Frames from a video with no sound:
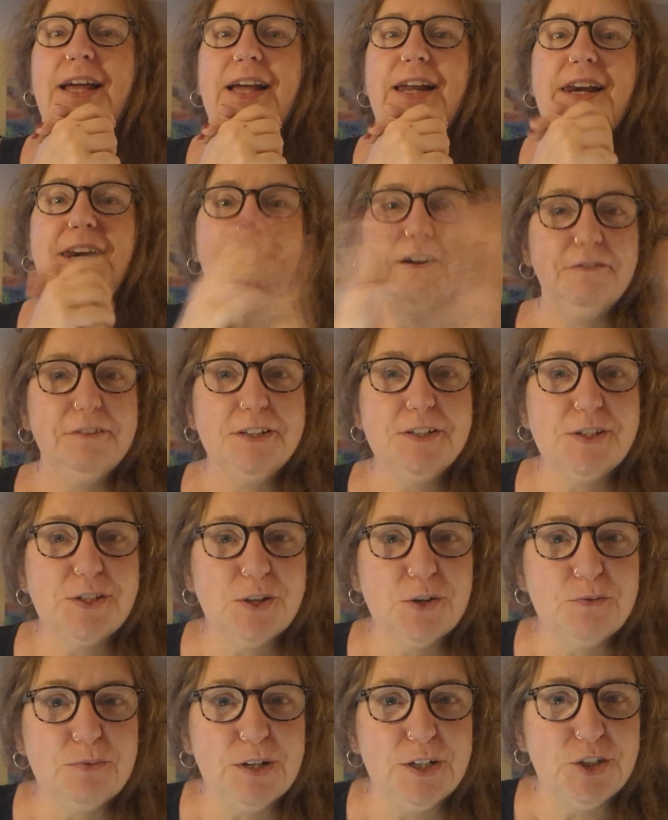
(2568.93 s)
Love you
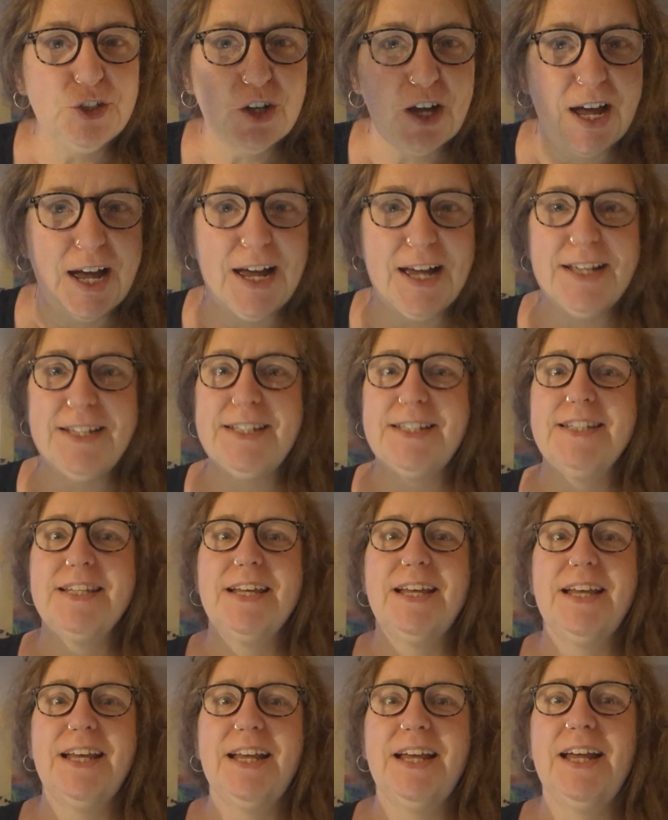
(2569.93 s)
so much, guys.
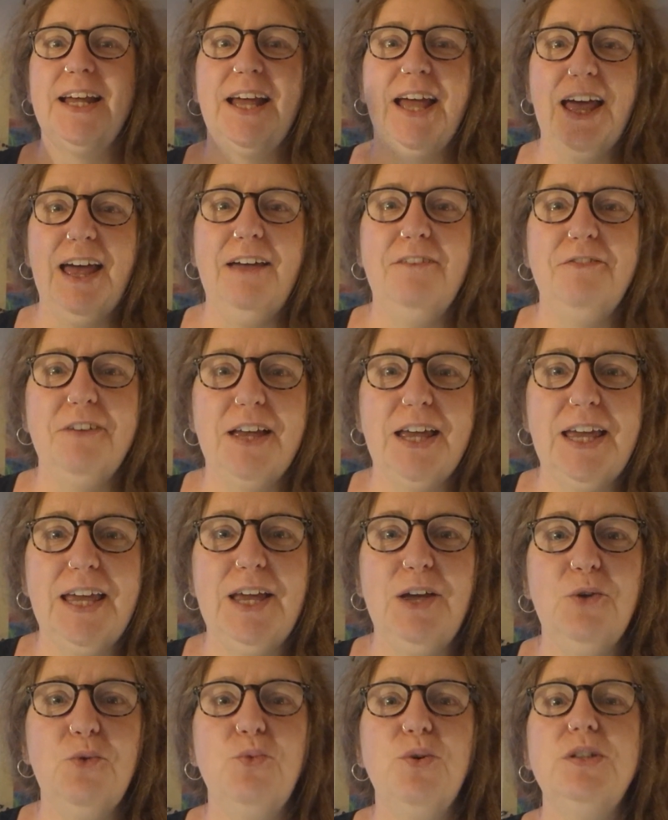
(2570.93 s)
Have
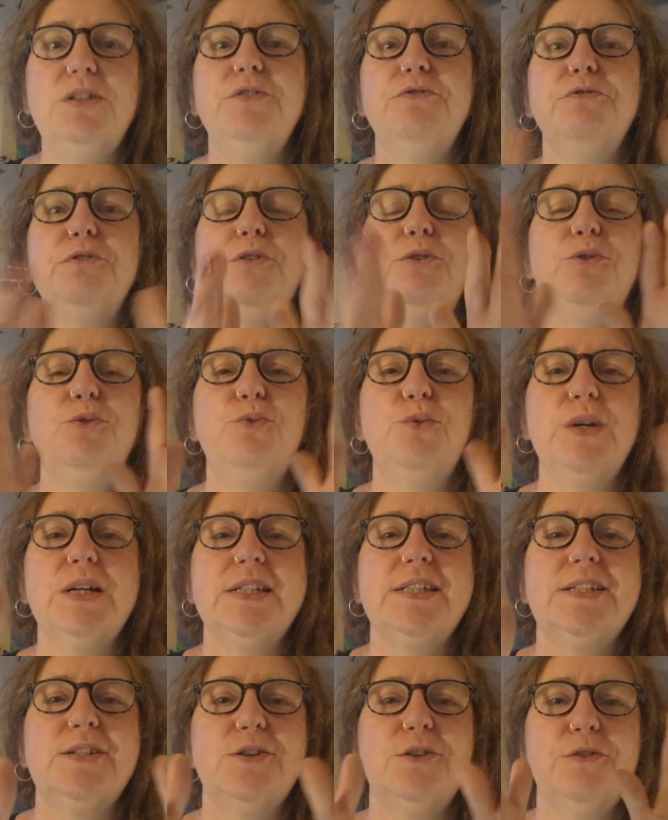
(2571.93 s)
a wonderful
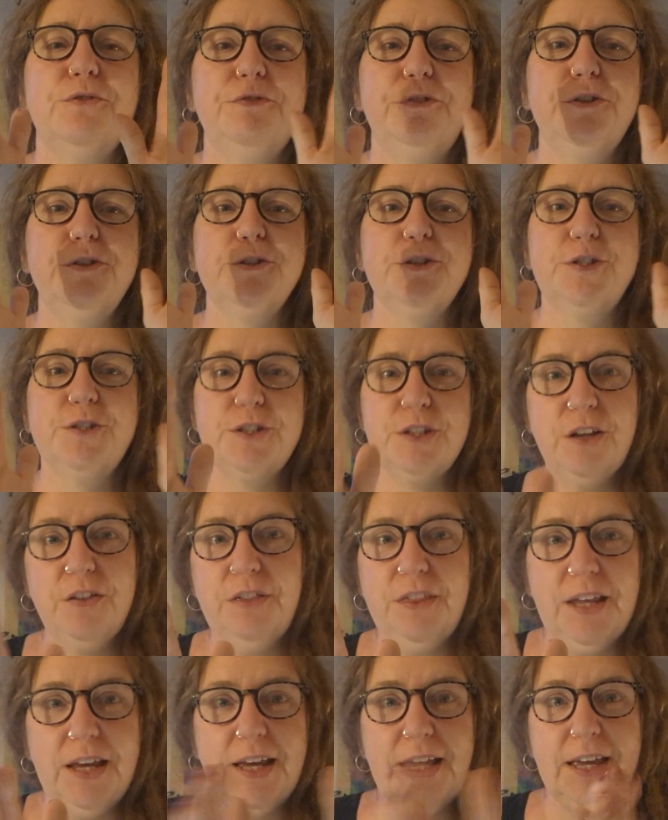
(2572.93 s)
rest of your
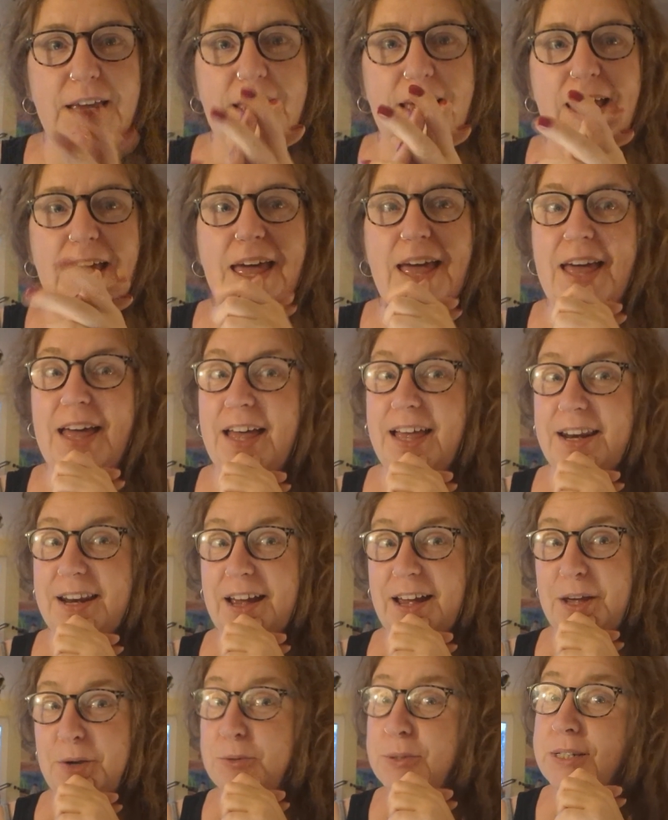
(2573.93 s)
Sunday, and
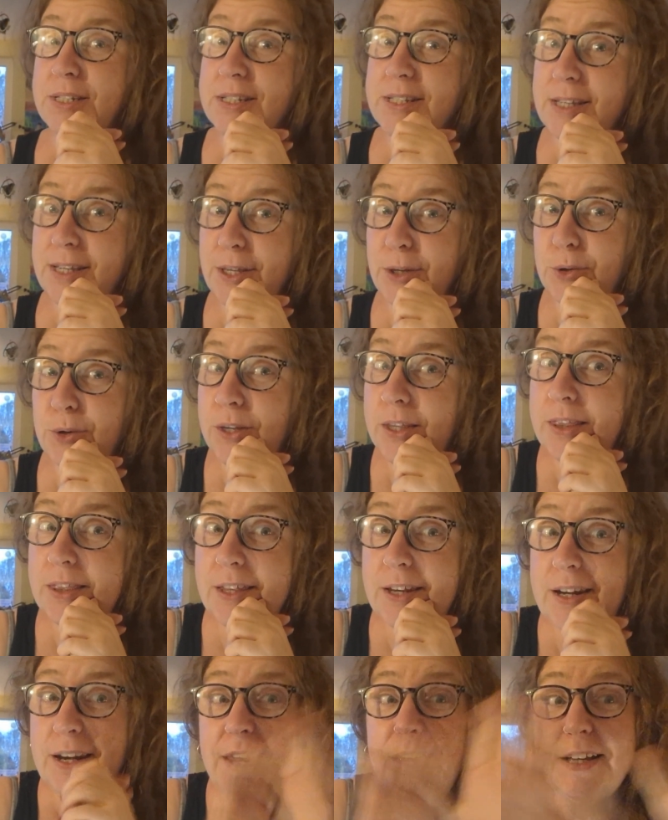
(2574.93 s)
I will see you in
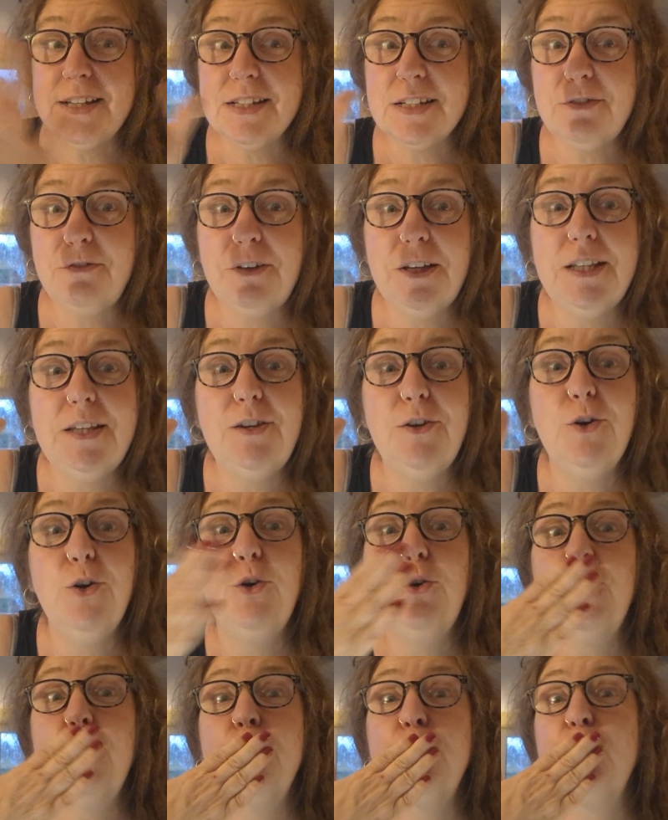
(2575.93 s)
the next
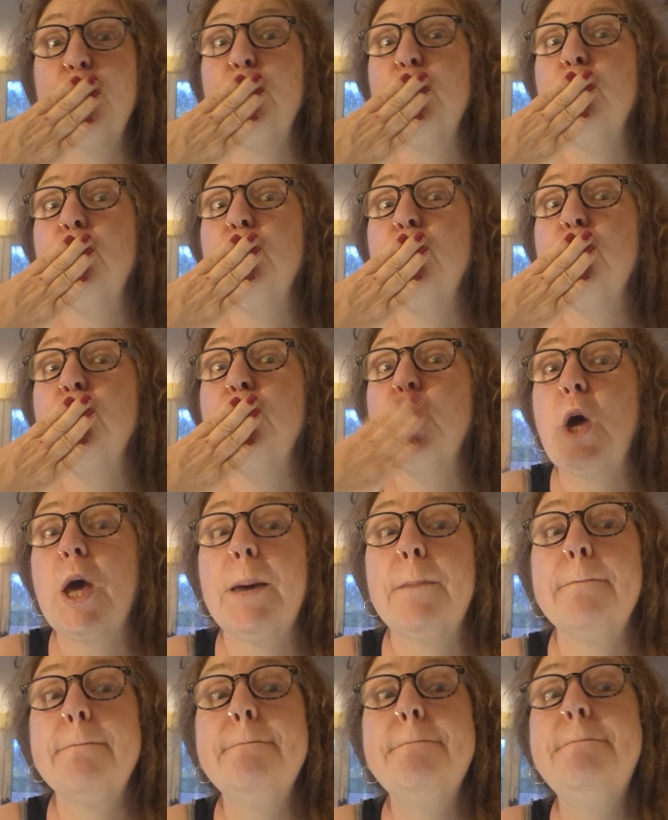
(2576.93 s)
video.
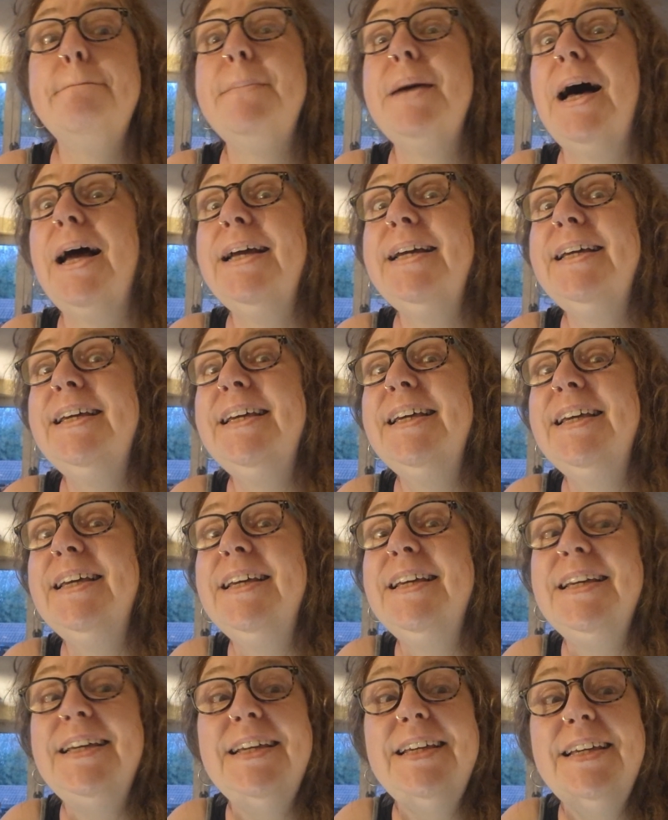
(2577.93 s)

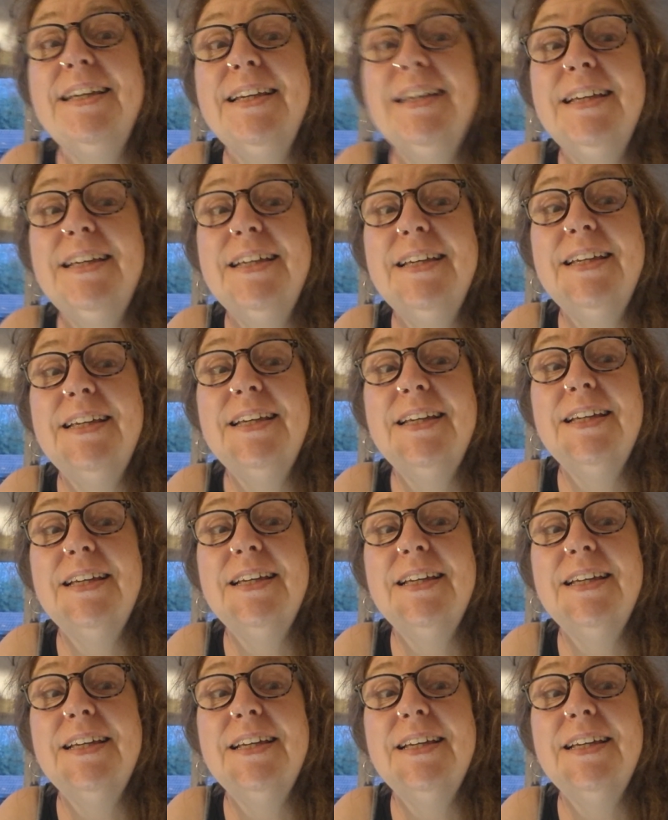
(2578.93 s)
Bye.